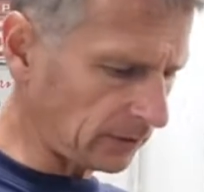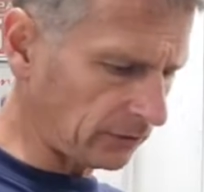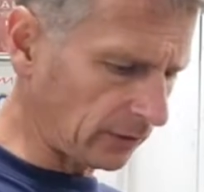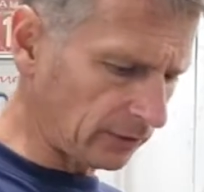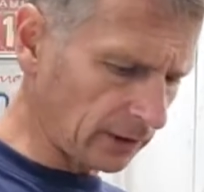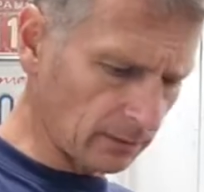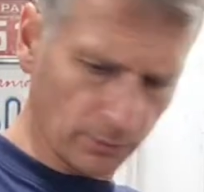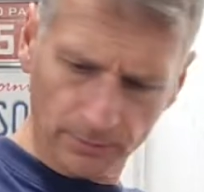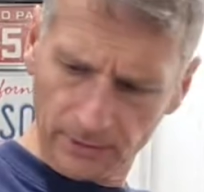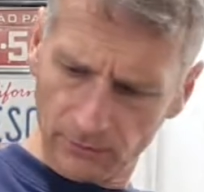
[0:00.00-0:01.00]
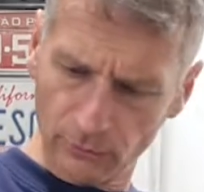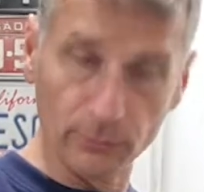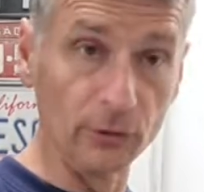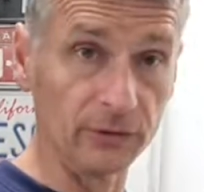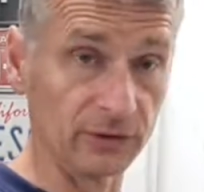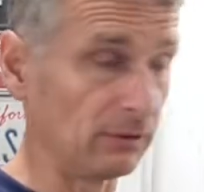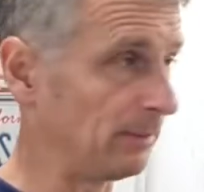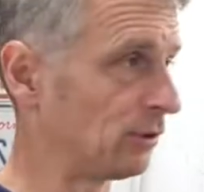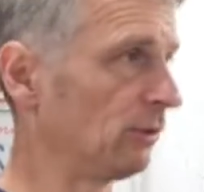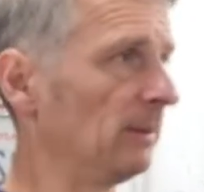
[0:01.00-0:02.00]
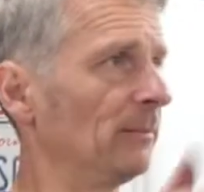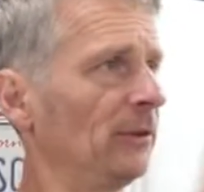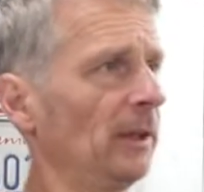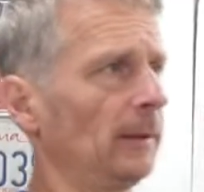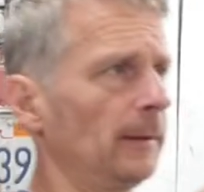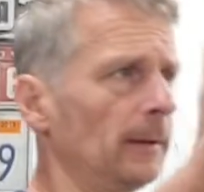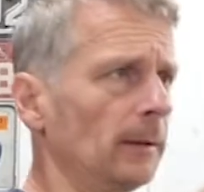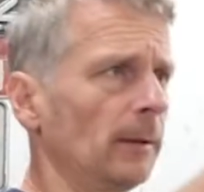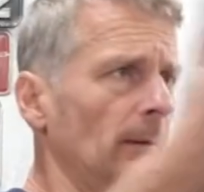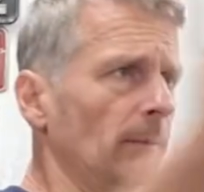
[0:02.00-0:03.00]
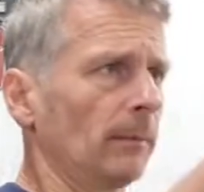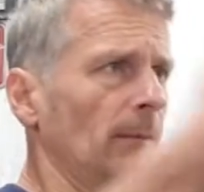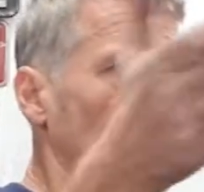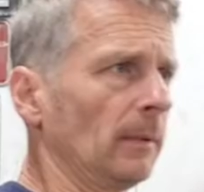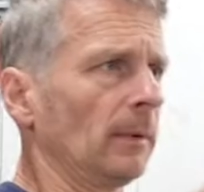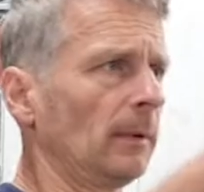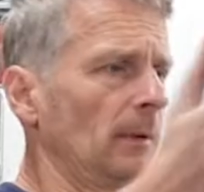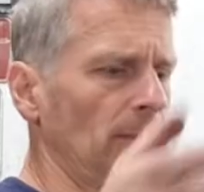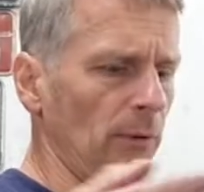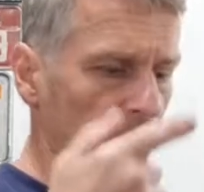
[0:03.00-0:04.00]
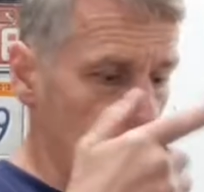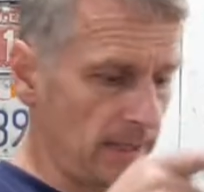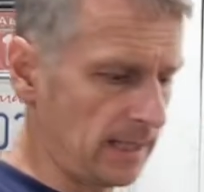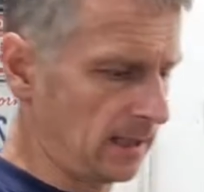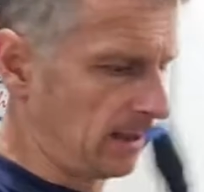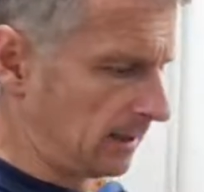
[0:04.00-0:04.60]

So I think I'm probably going to remove this rubber trim. So put him back.